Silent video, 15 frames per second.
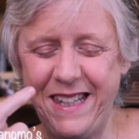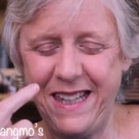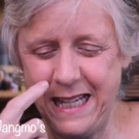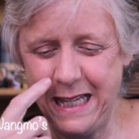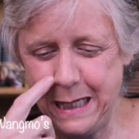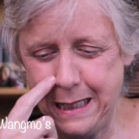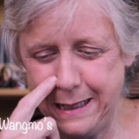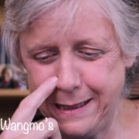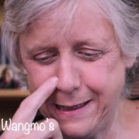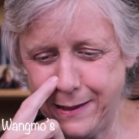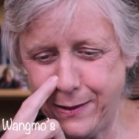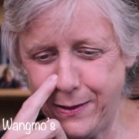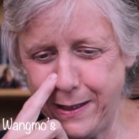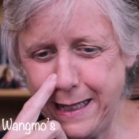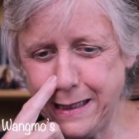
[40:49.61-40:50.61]
And
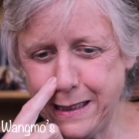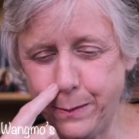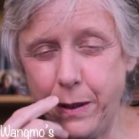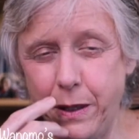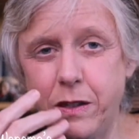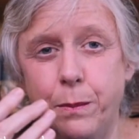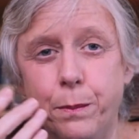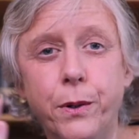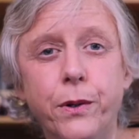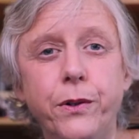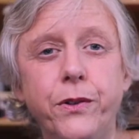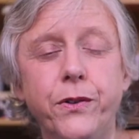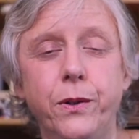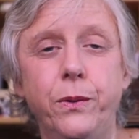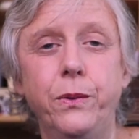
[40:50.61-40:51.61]
so it's a
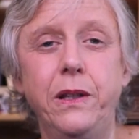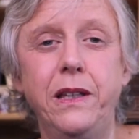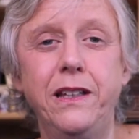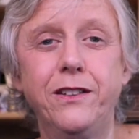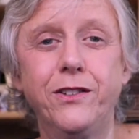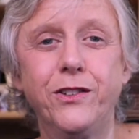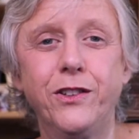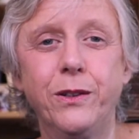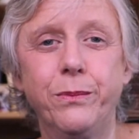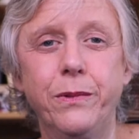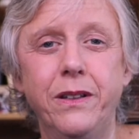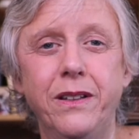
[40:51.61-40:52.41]
personal relationship.